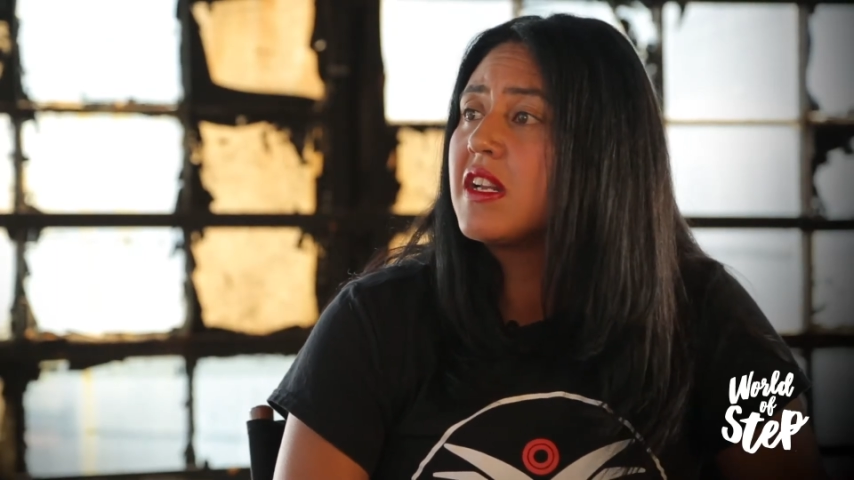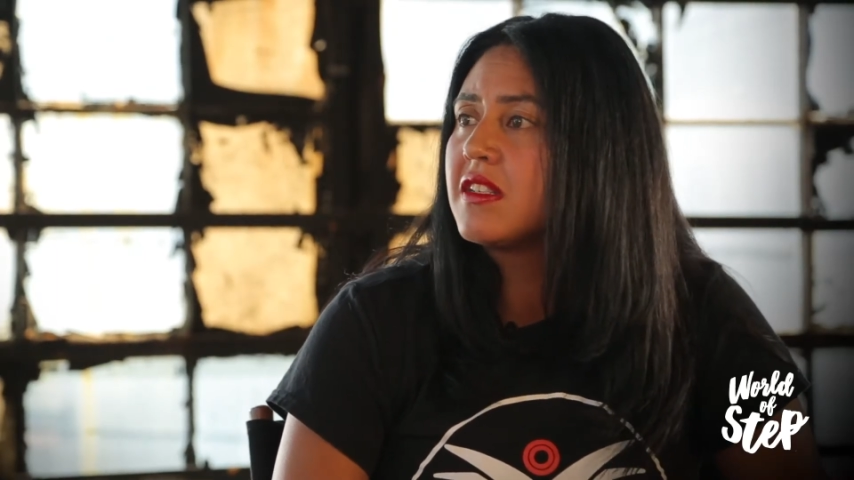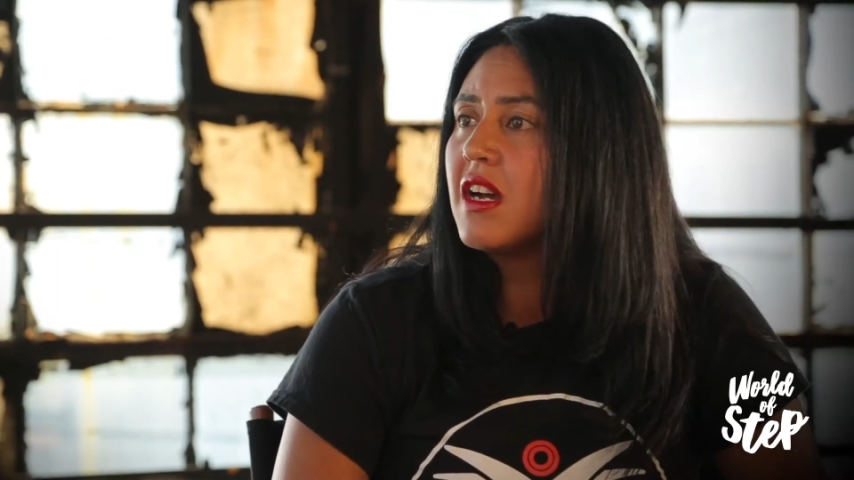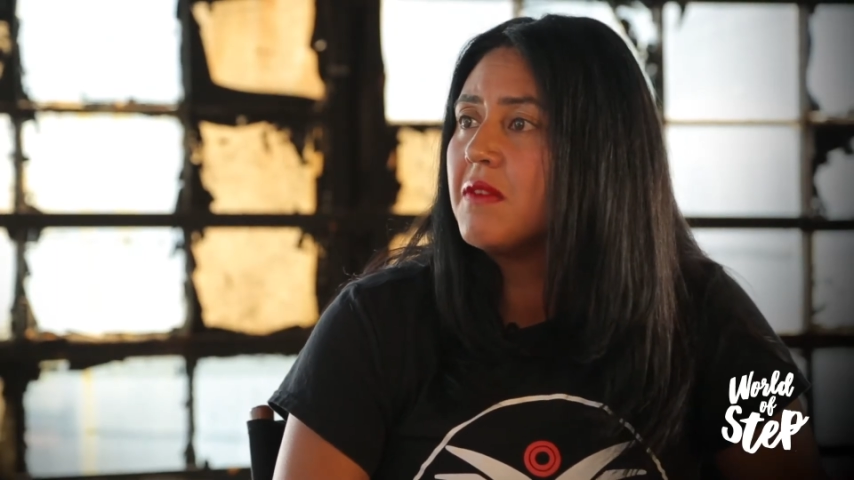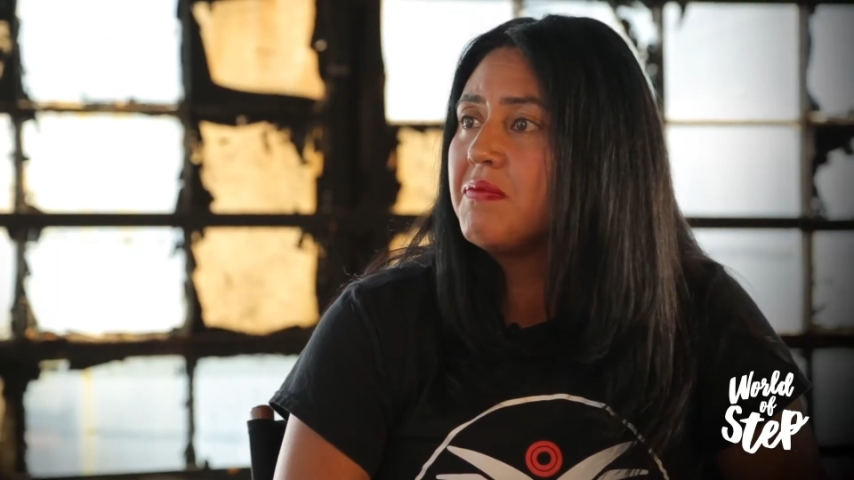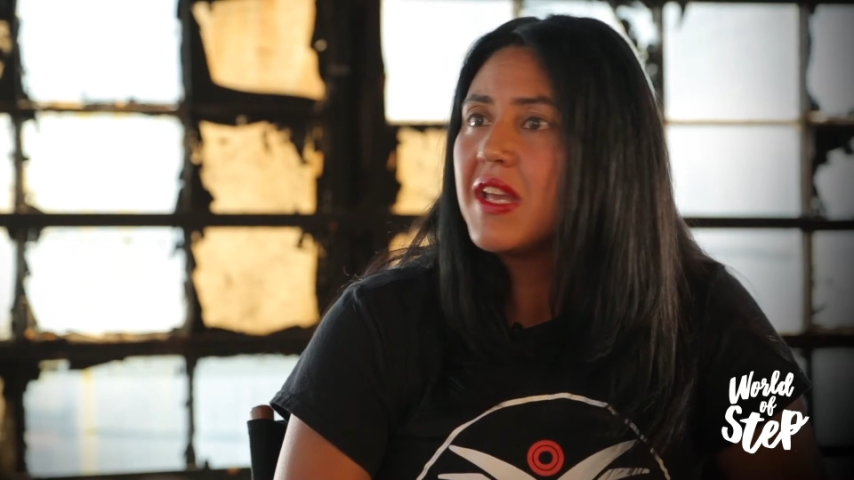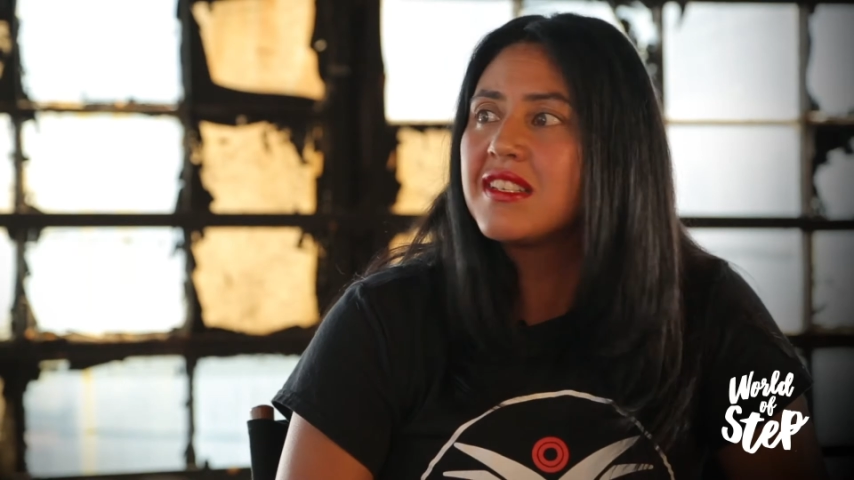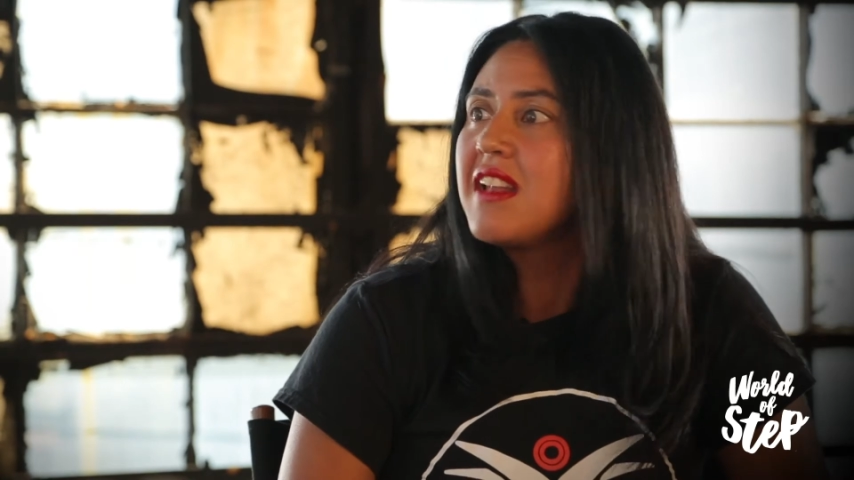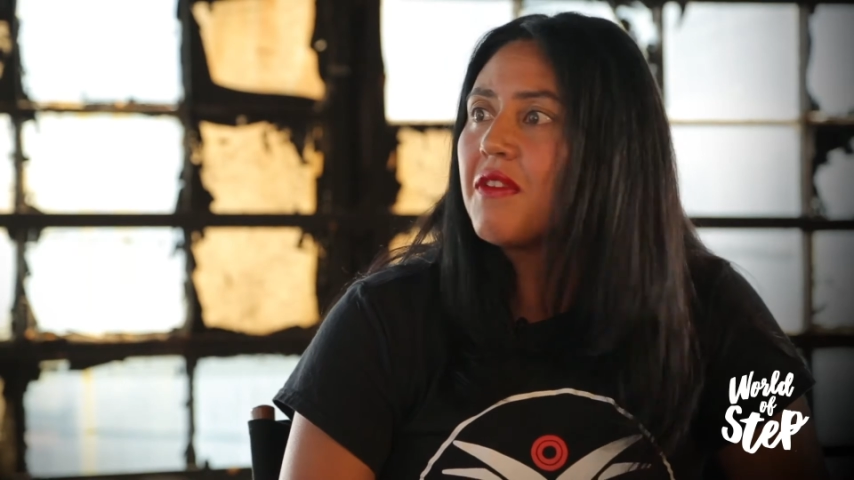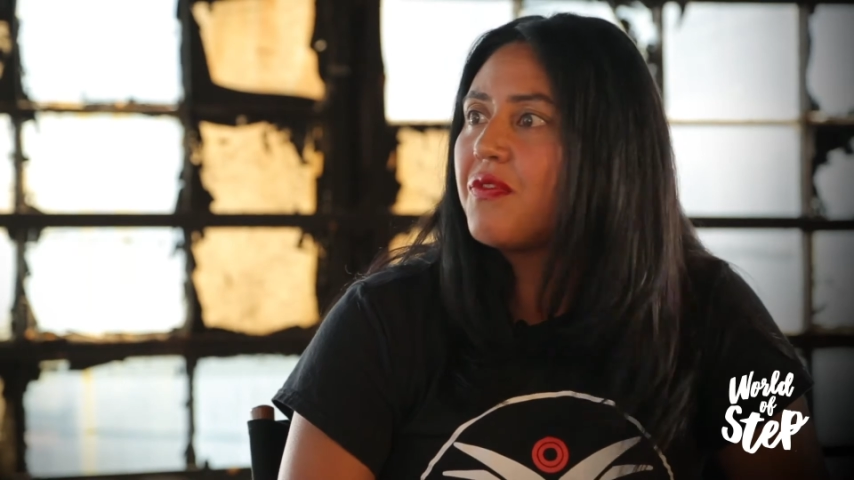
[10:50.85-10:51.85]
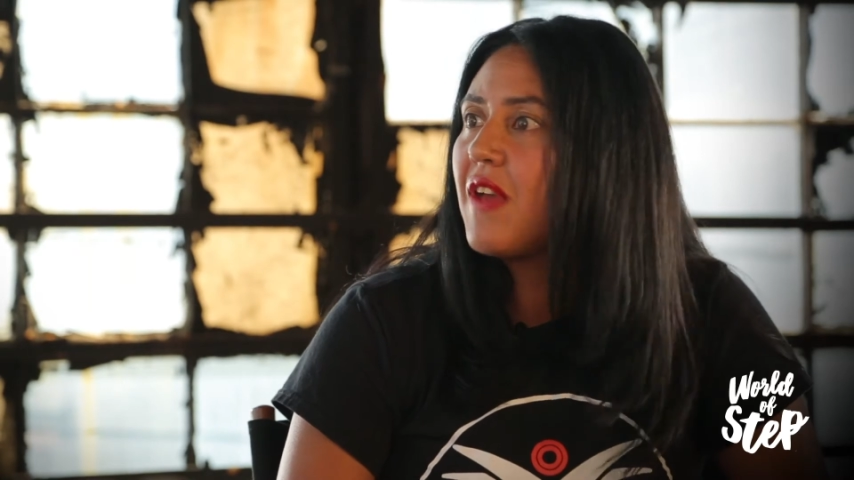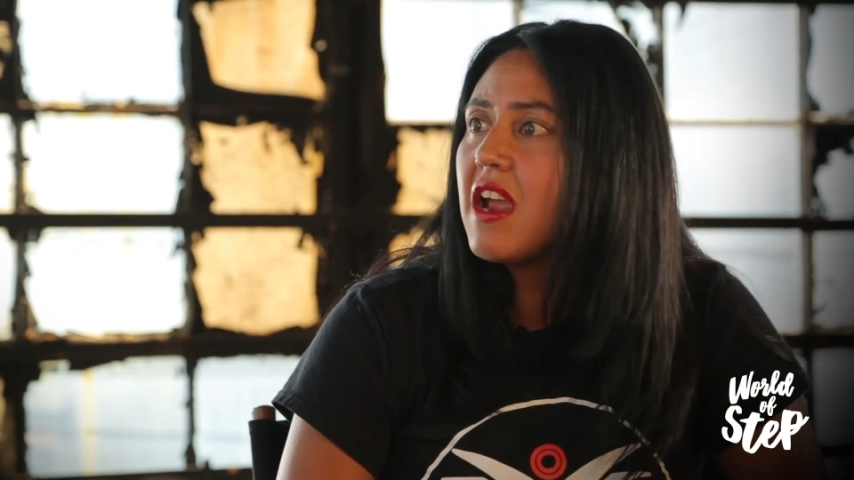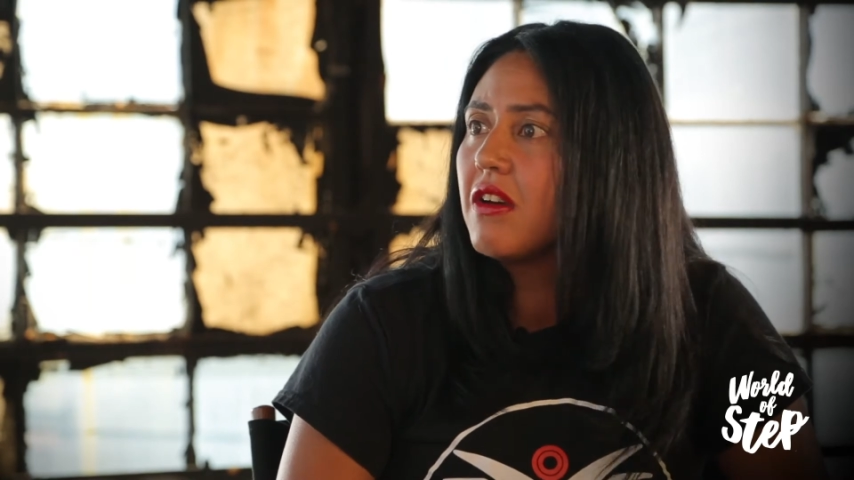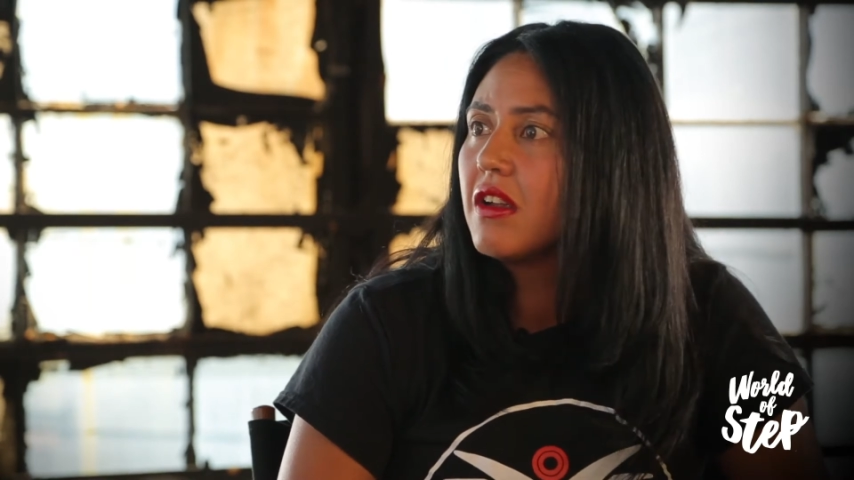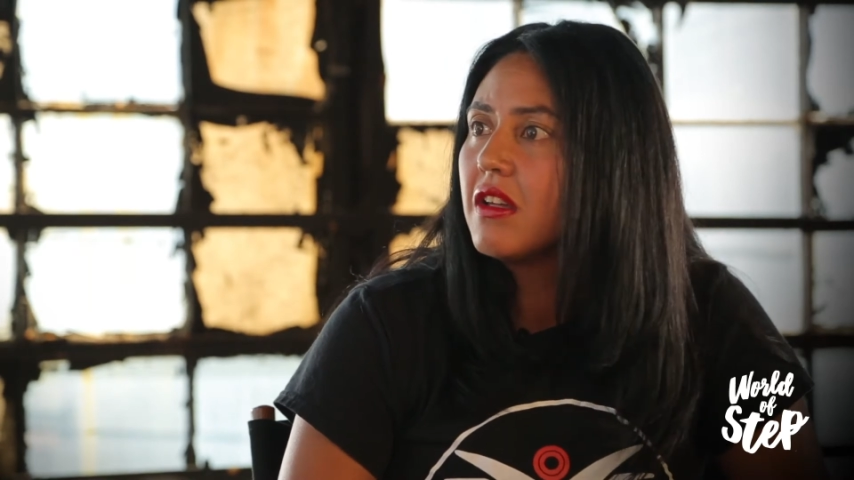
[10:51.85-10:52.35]
it's done. It's not
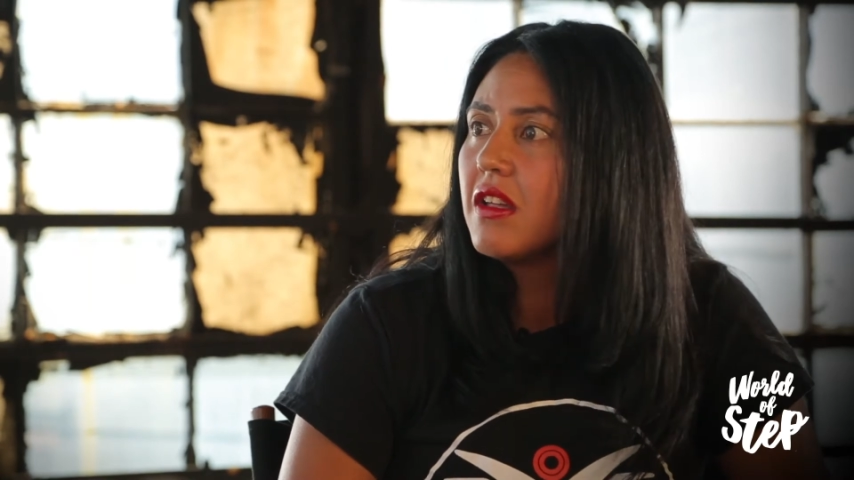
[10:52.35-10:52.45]
fair.